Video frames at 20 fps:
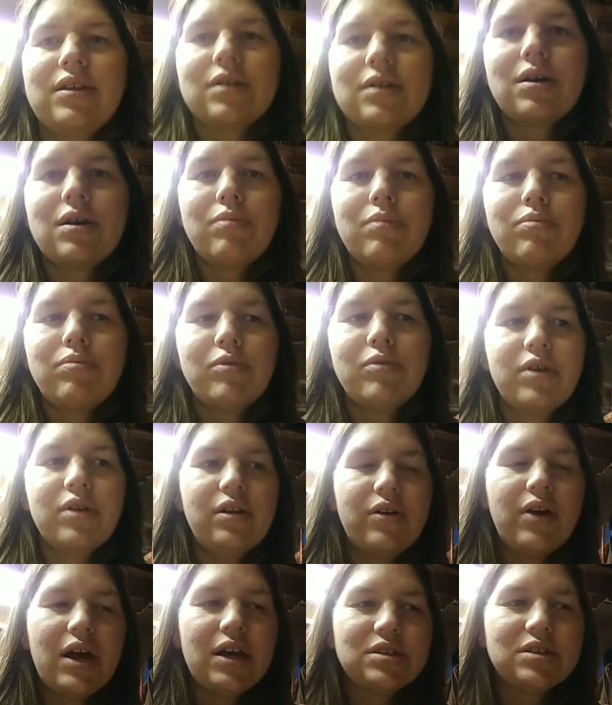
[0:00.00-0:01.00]
copper
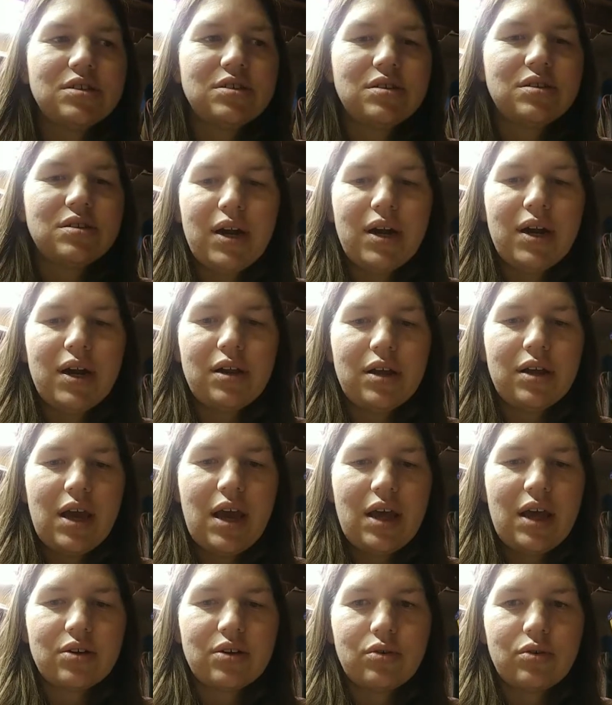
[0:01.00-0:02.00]
interactions, apparently it
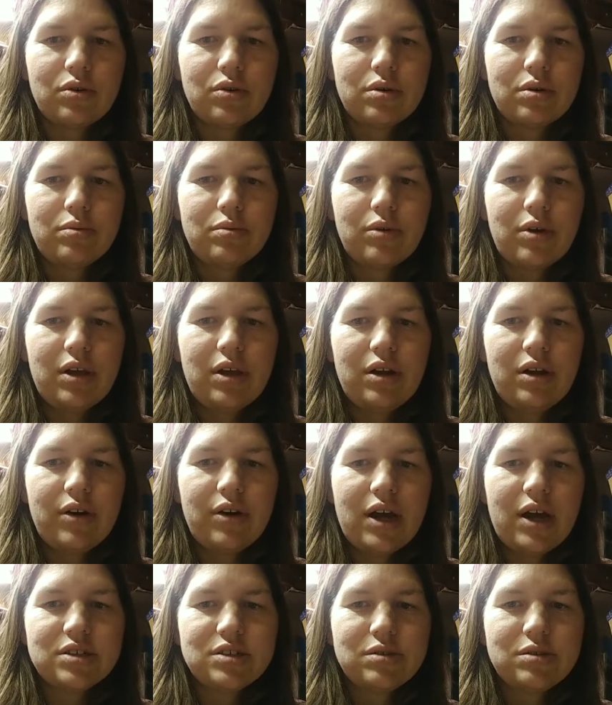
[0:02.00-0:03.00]
has a horrible
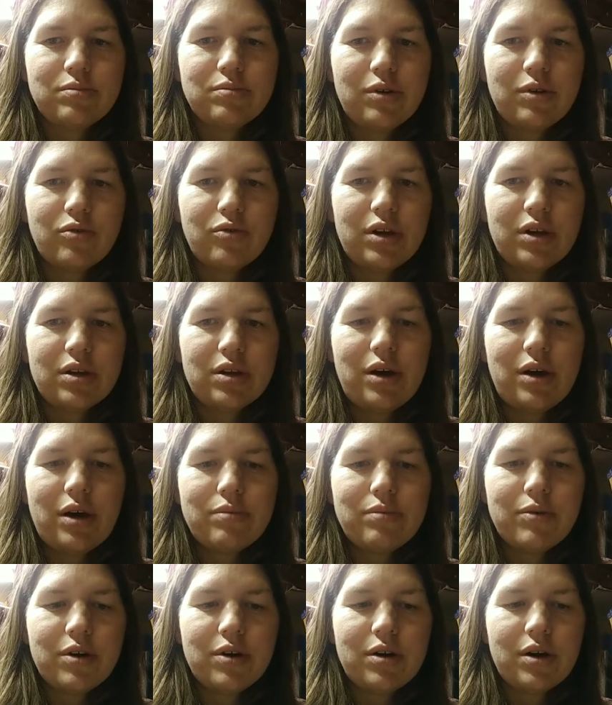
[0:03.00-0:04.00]
interaction between
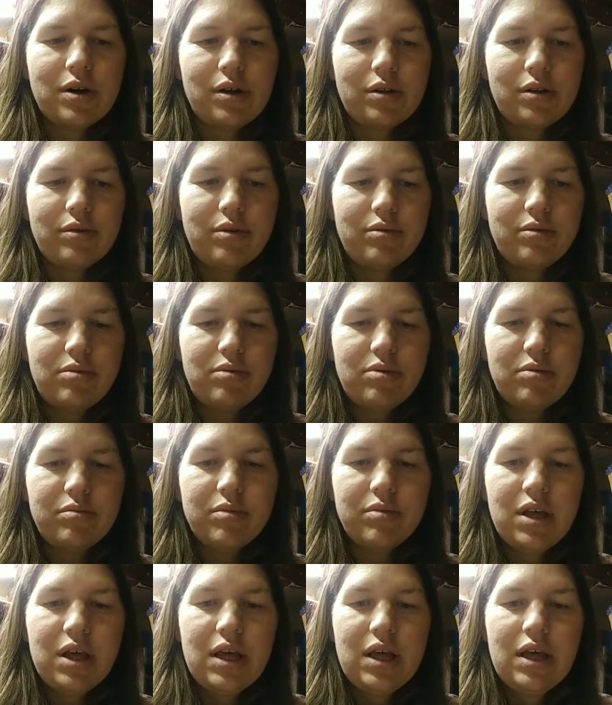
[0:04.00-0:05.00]
copper and aluminum
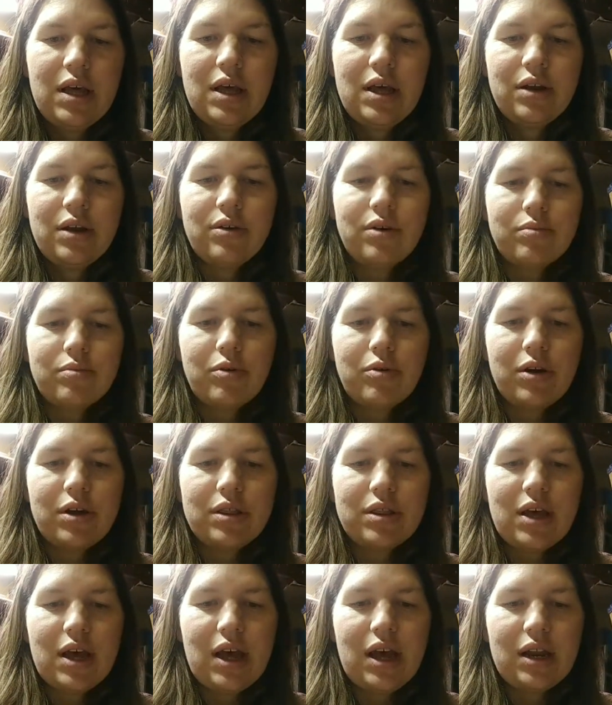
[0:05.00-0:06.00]
to a point
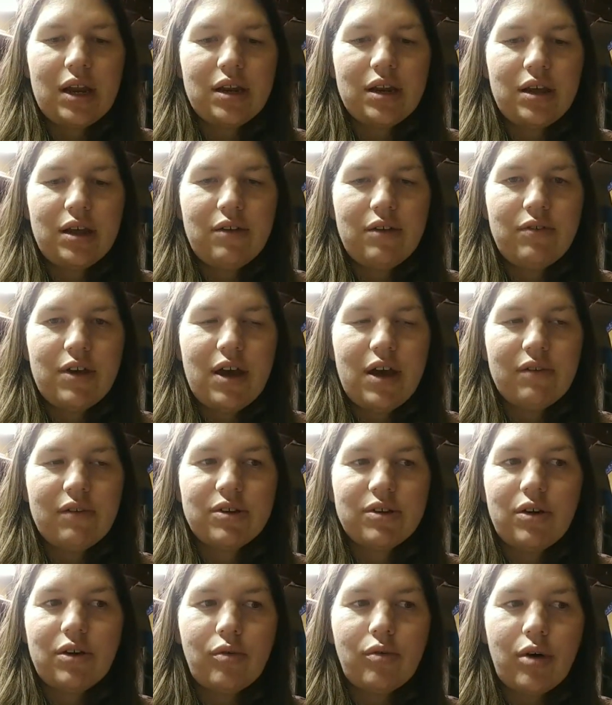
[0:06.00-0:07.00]
that if you have
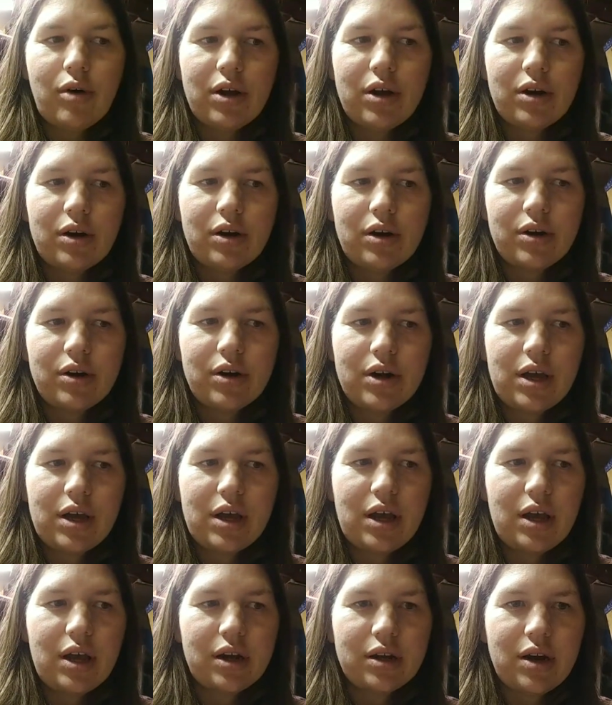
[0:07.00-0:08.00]
salt water
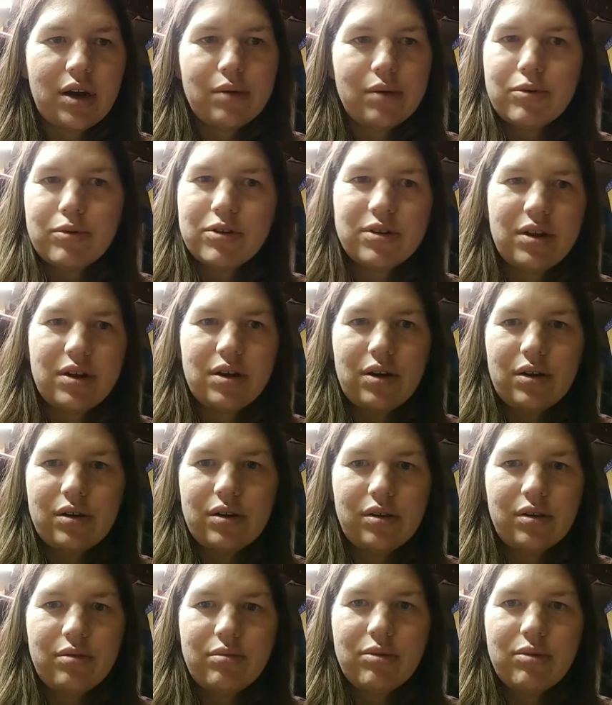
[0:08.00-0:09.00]
and copper sitting on
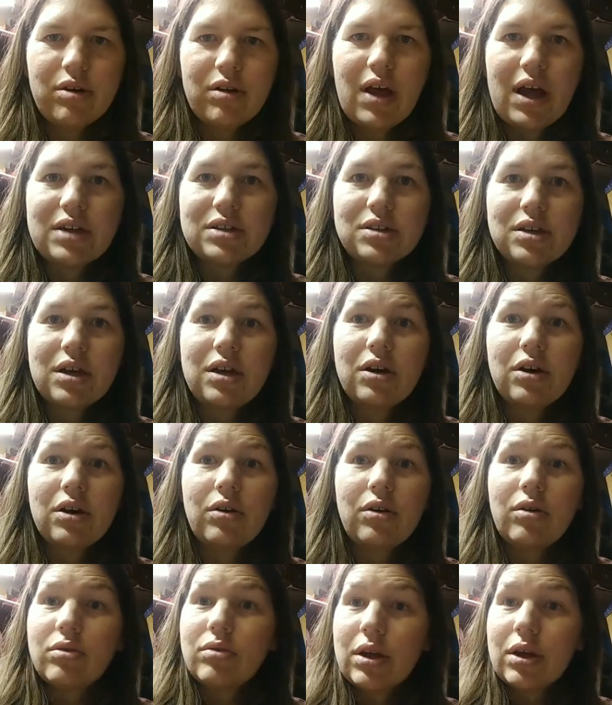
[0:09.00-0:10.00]
aluminum, it'll actually eat a
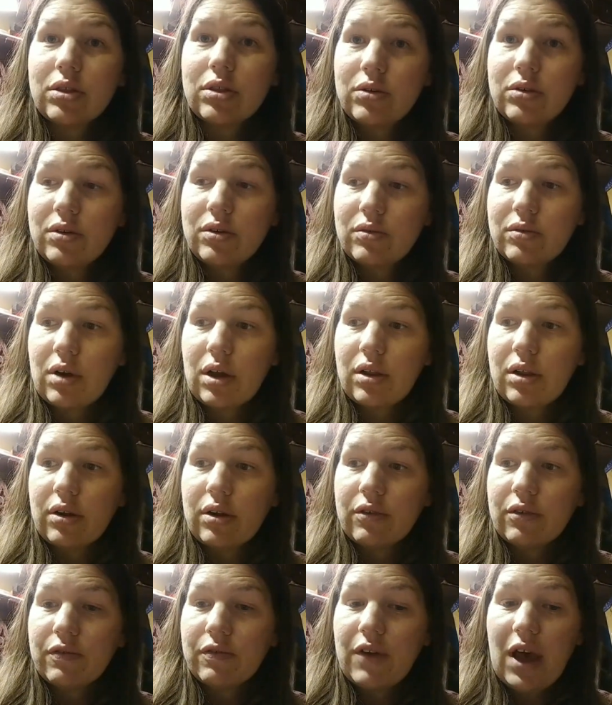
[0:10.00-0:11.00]
hole right through it rather
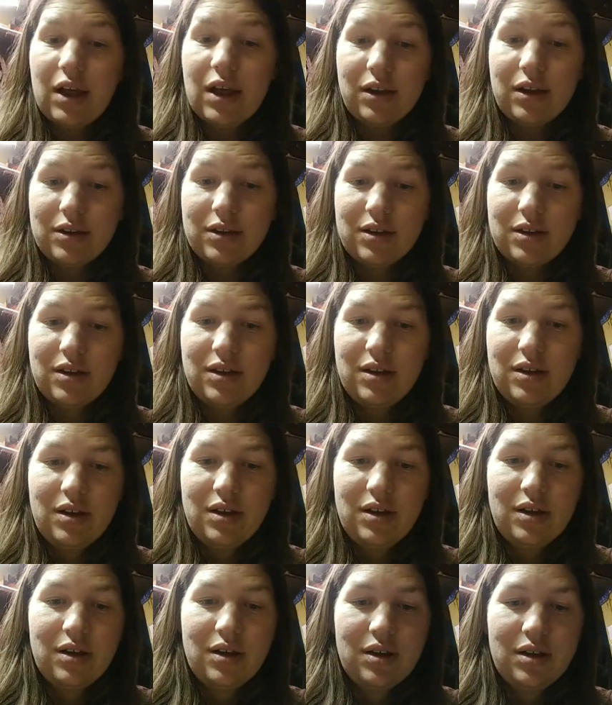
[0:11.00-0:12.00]
fast.
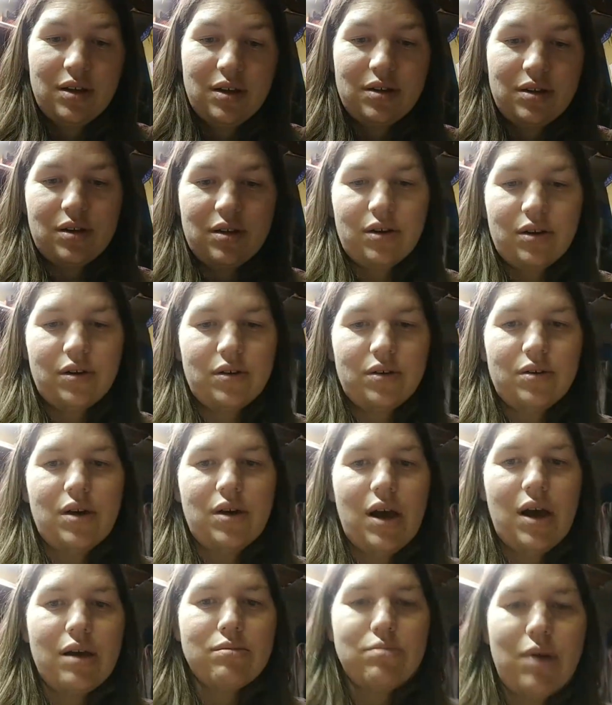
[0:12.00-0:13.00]
So
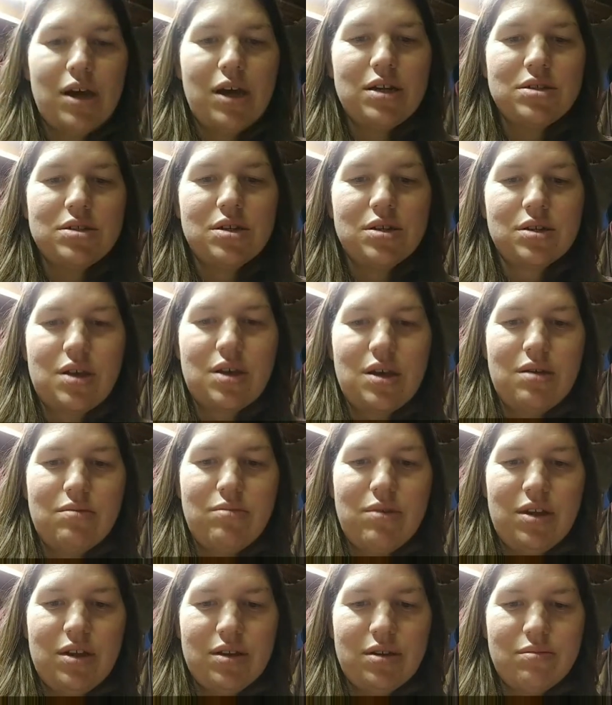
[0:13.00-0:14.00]
I might just get me
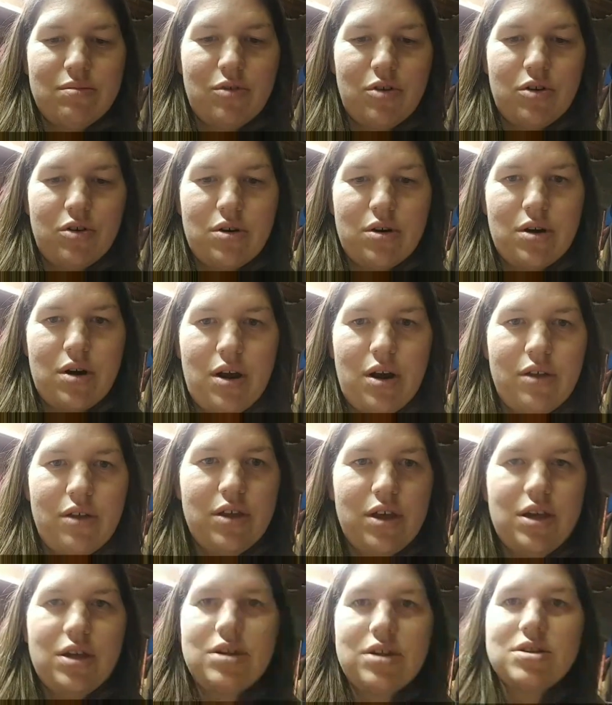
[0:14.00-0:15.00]
some more of
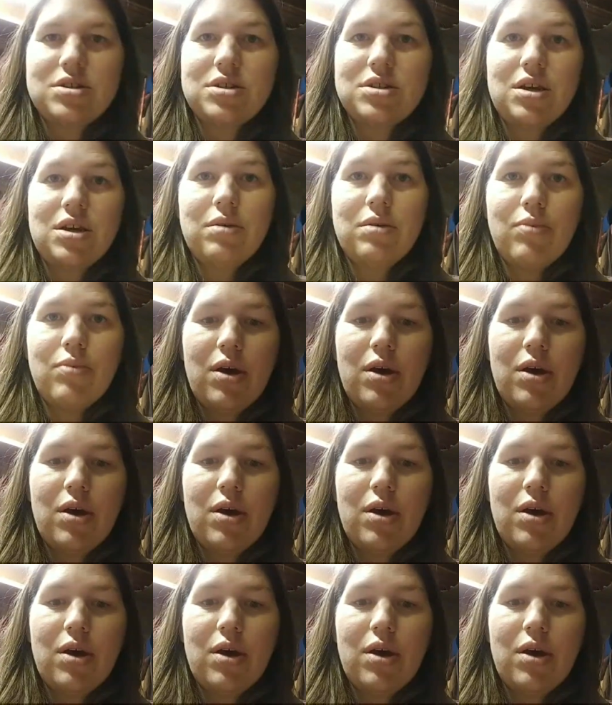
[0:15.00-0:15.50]
these cheap